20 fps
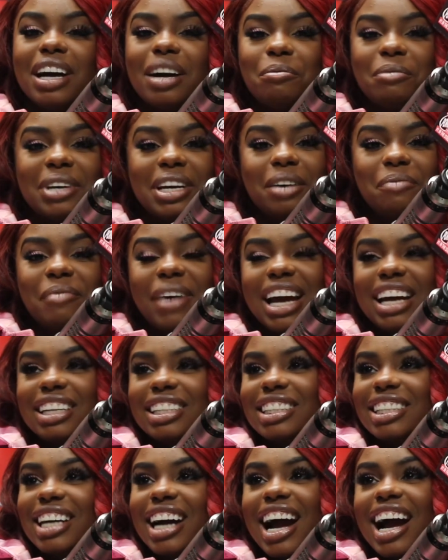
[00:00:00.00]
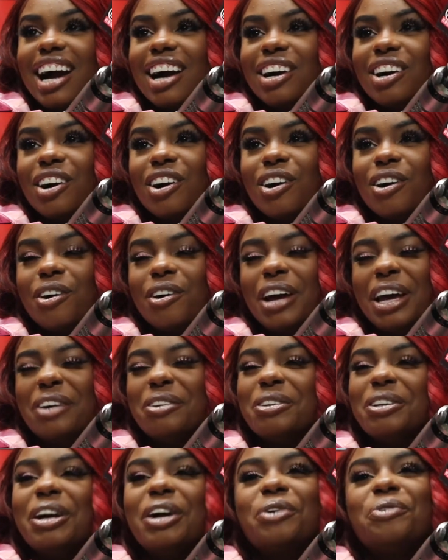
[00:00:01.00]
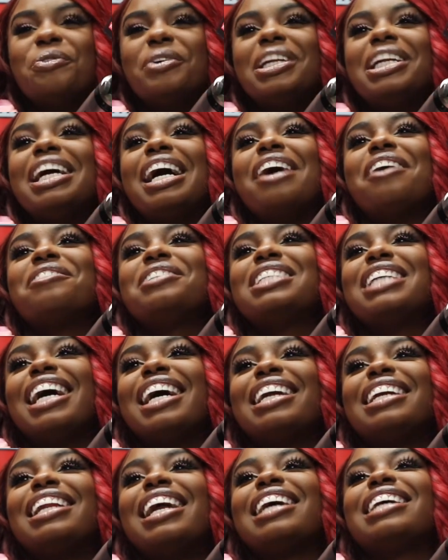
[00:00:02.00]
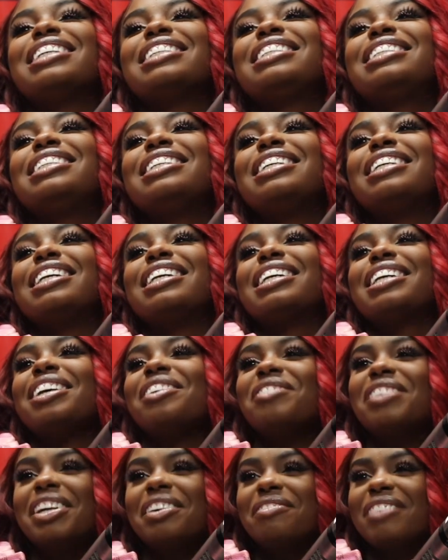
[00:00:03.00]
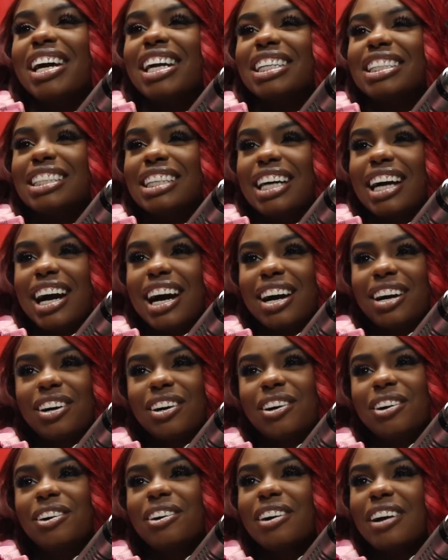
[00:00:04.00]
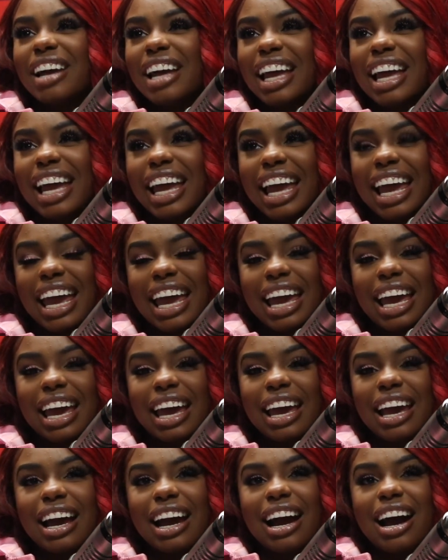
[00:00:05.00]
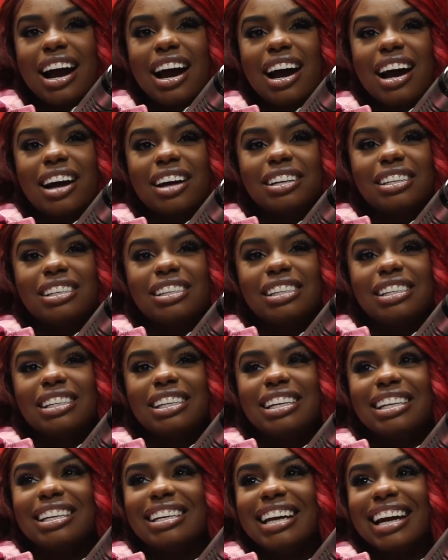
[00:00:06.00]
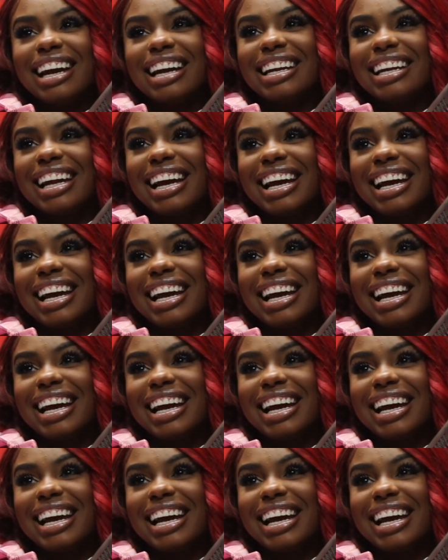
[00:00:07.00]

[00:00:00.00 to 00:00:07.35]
coming up out of Chicago. really, I was kind of like a stud coming up out of Chicago, and I kind of